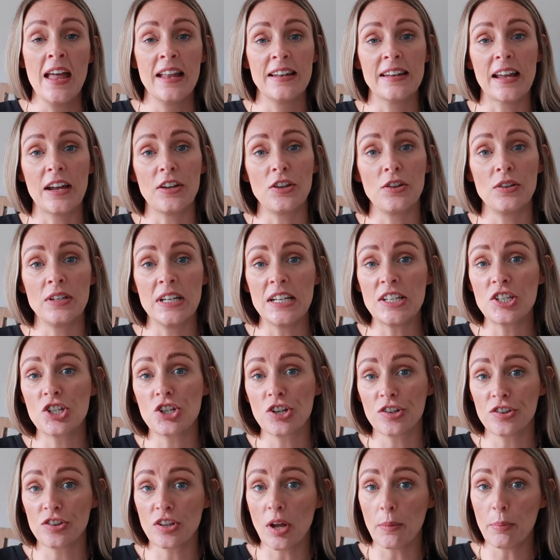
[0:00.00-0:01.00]
Now, you need to
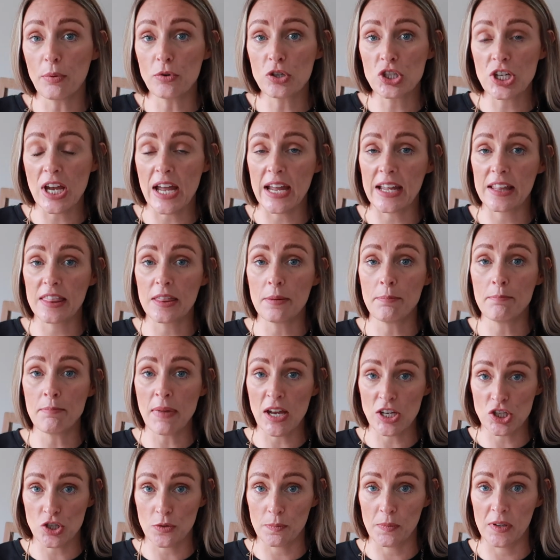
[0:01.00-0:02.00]
just double check the
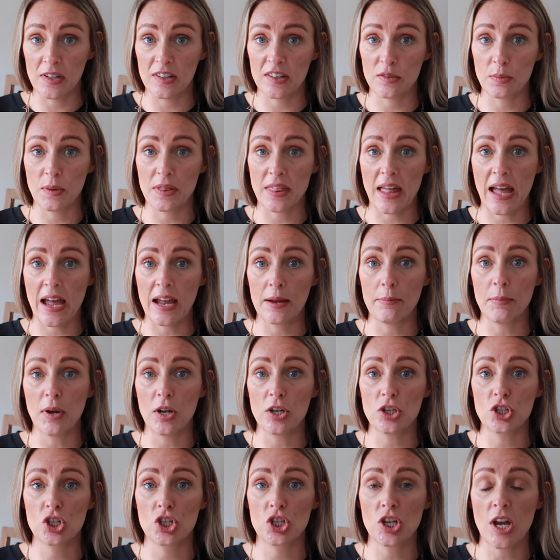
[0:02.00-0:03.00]
measurements with how
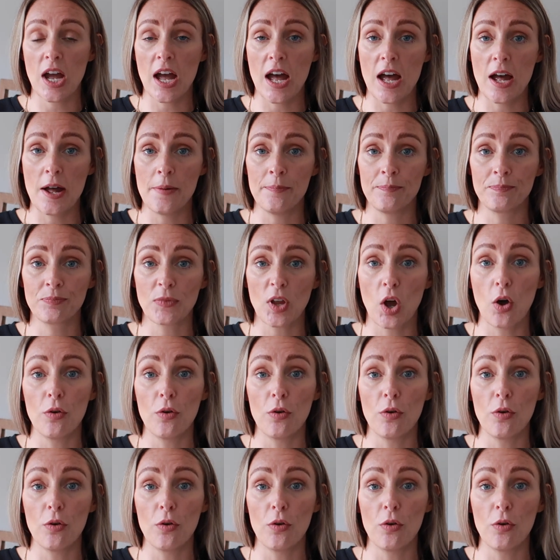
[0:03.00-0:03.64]
much um,